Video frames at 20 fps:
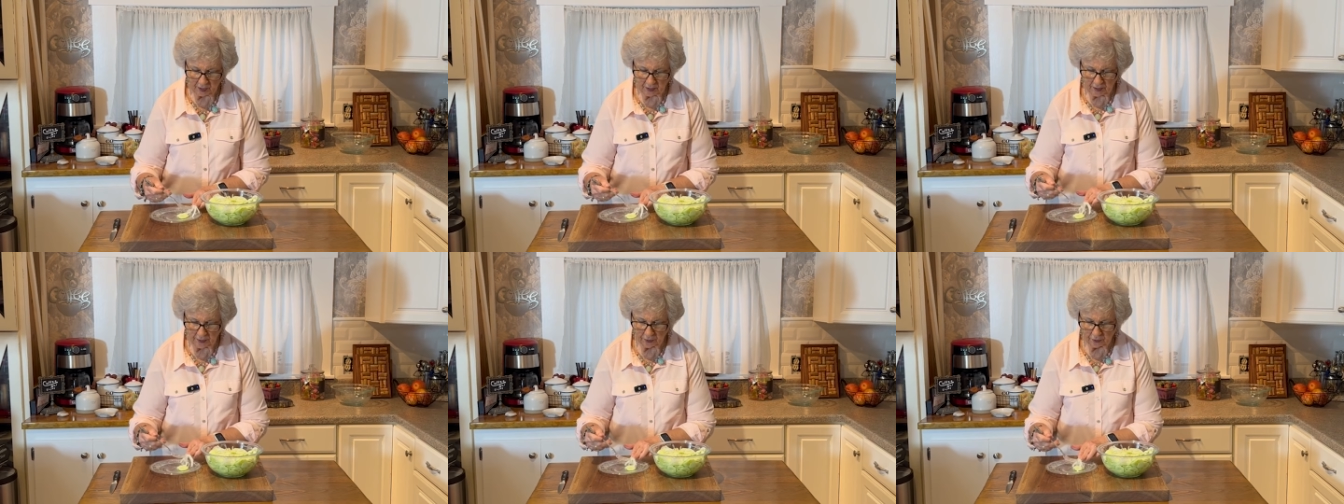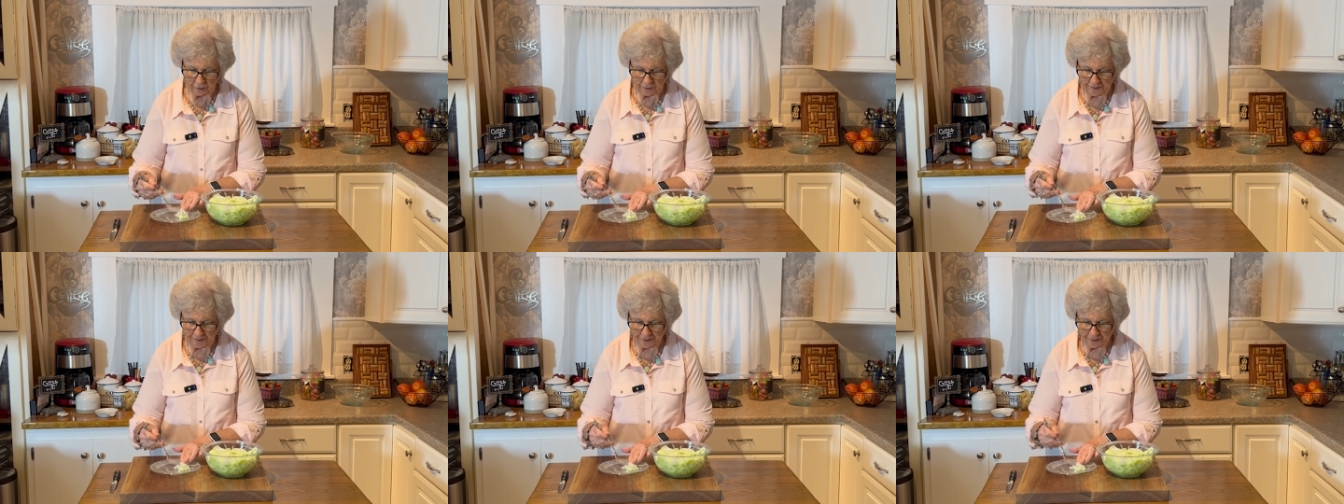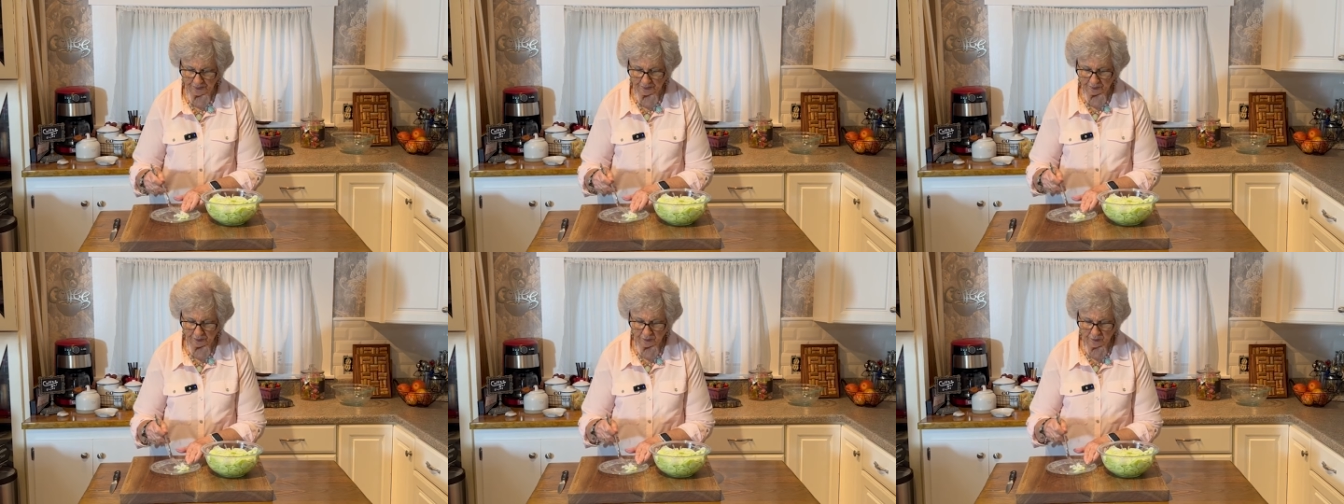little
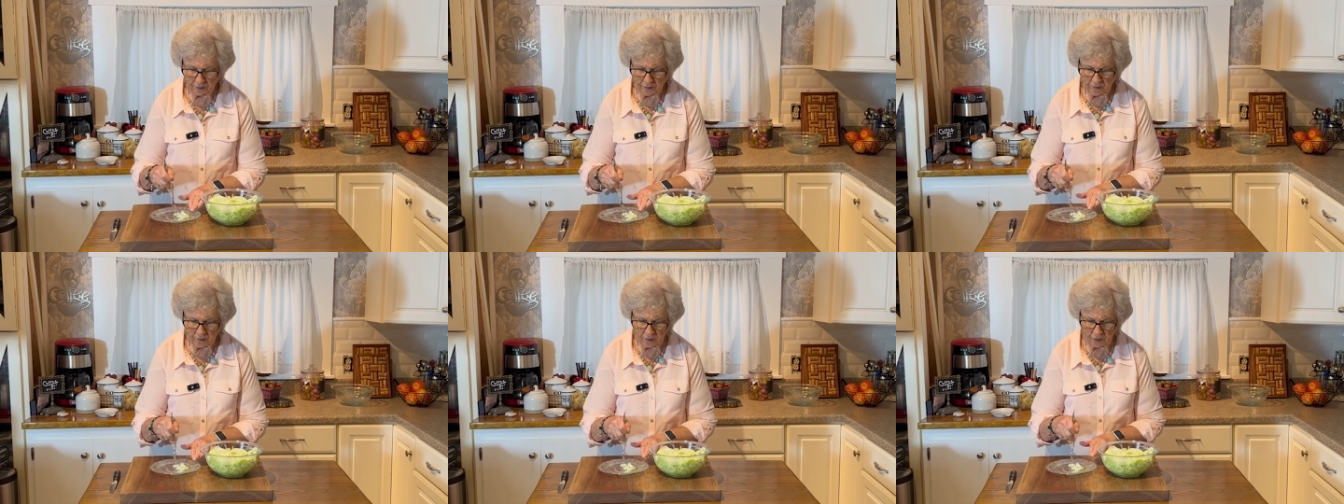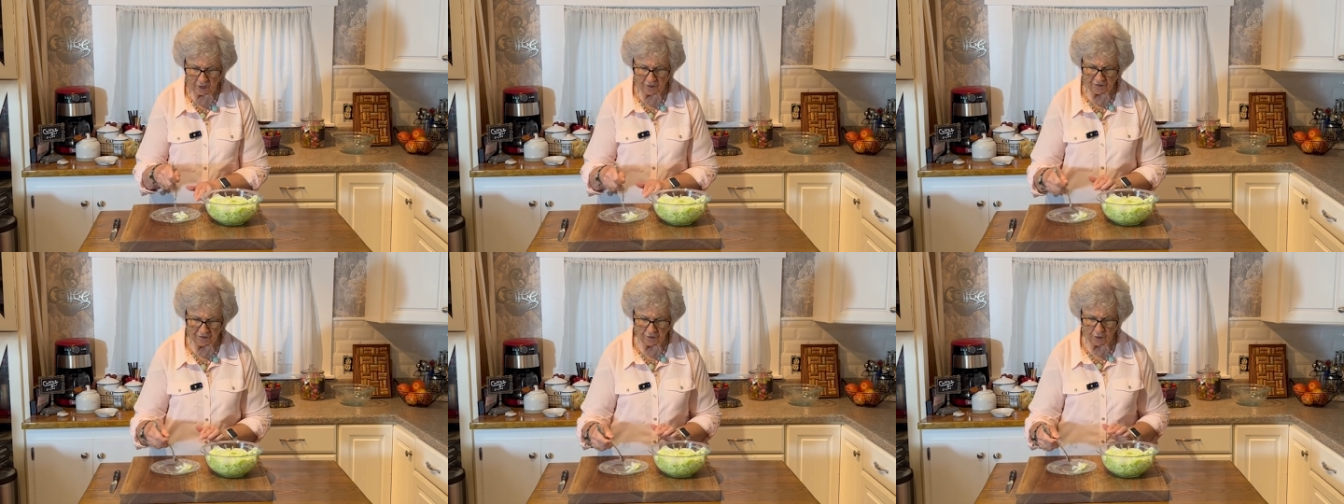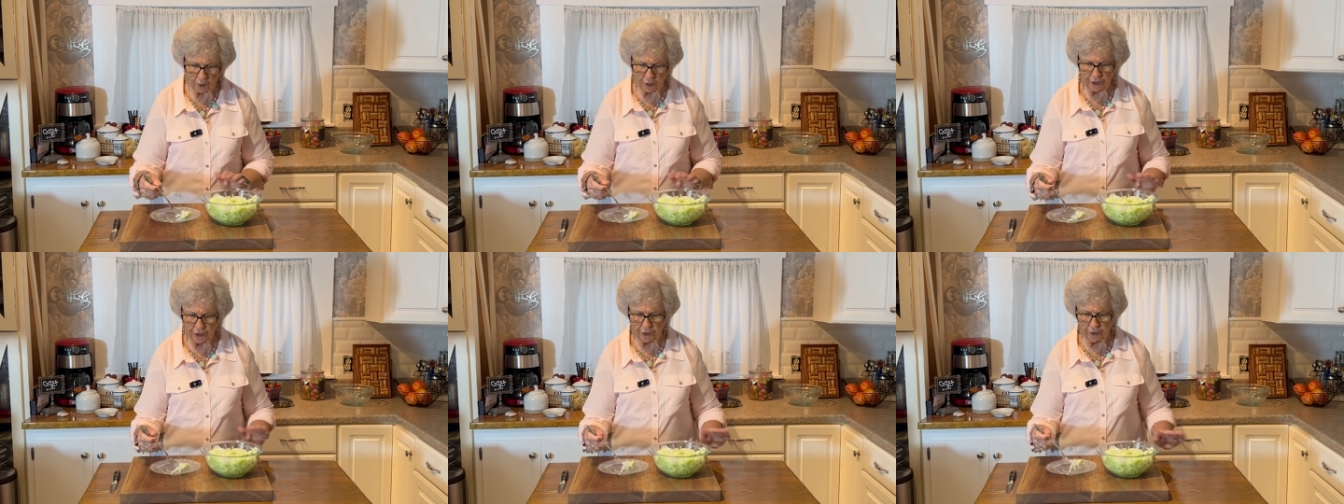
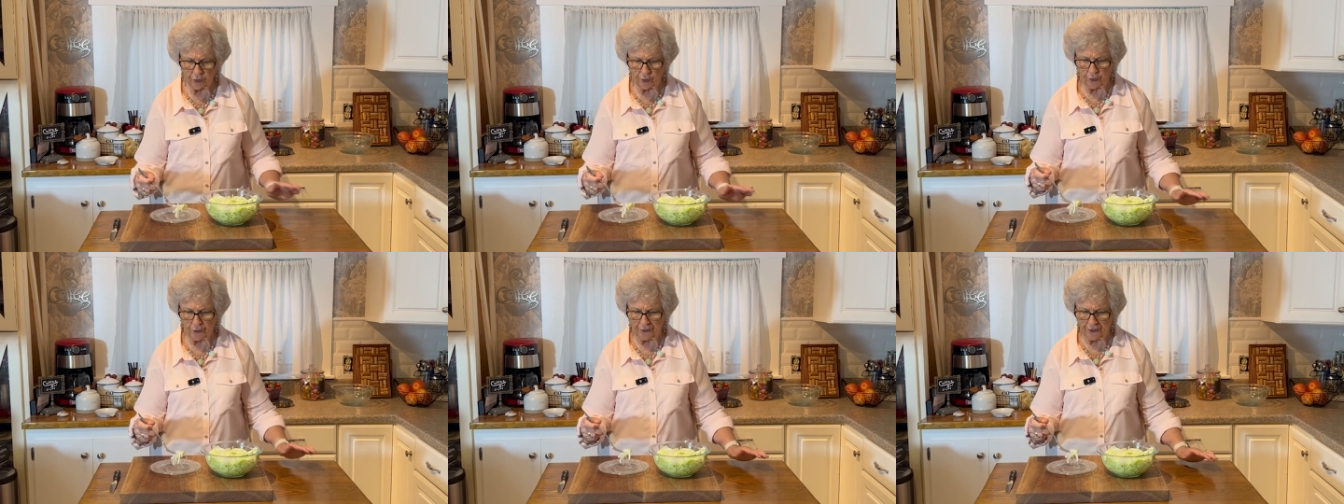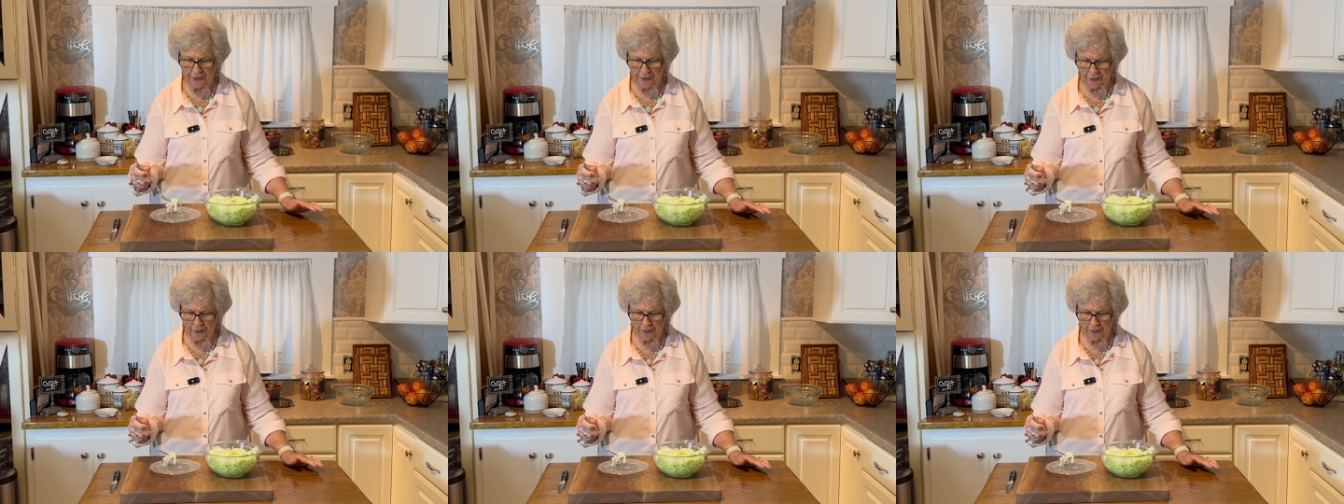four-year-old